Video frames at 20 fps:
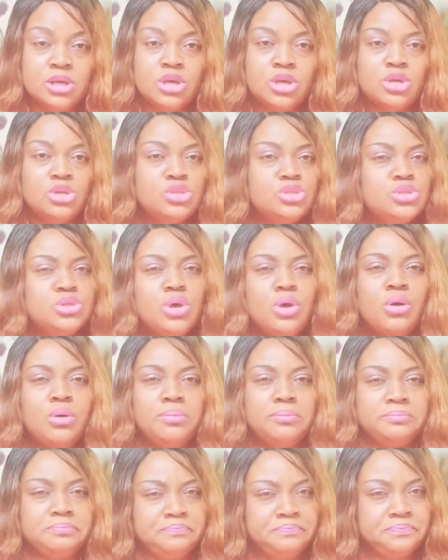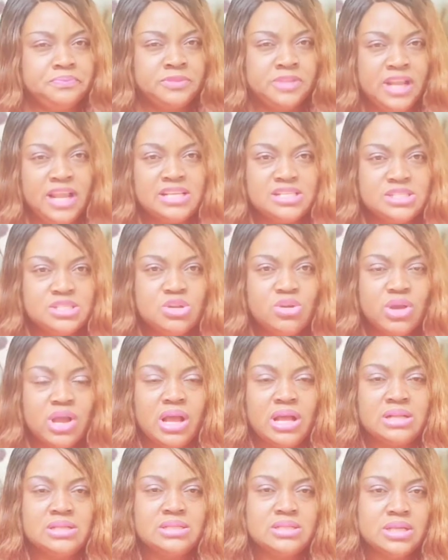So let's look
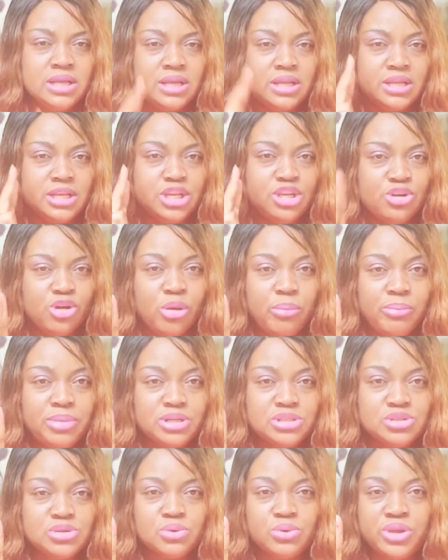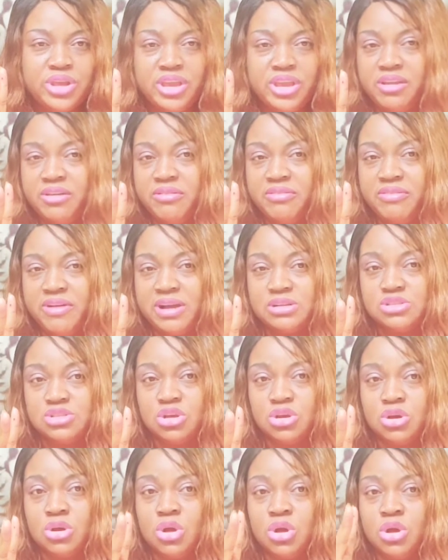at the number 2 key
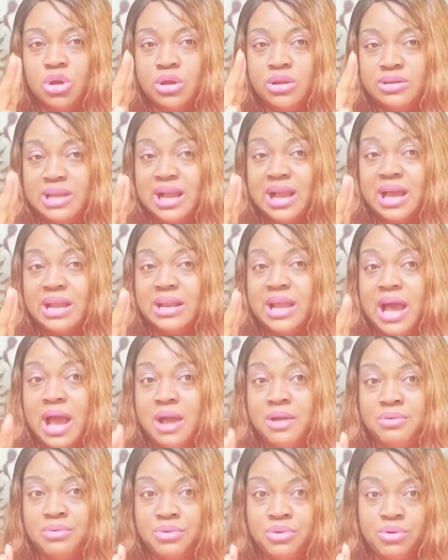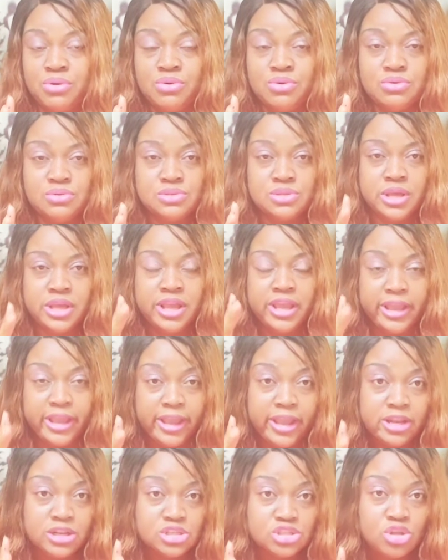factor that can arise
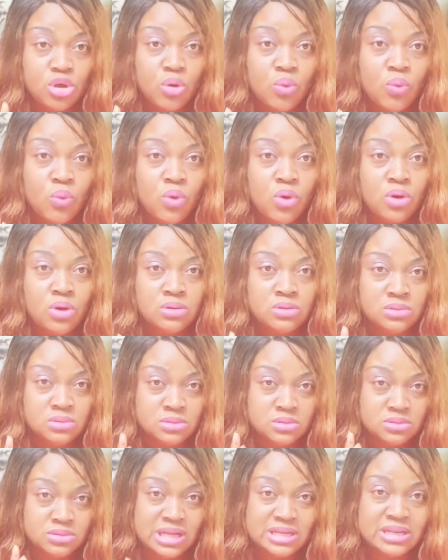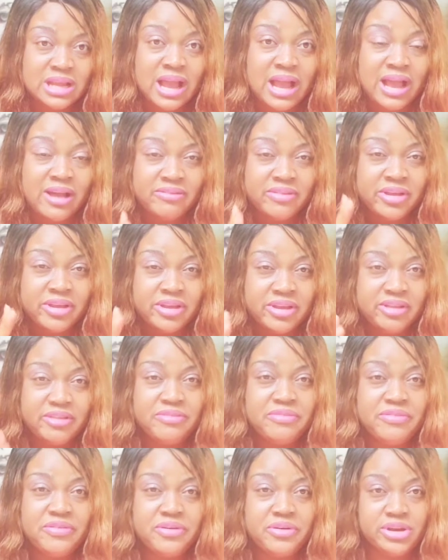in someone that have
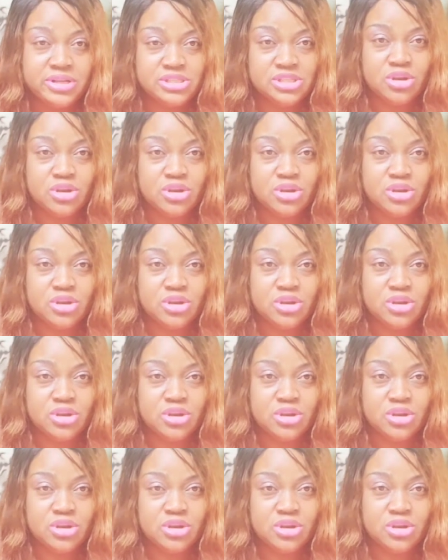inferiority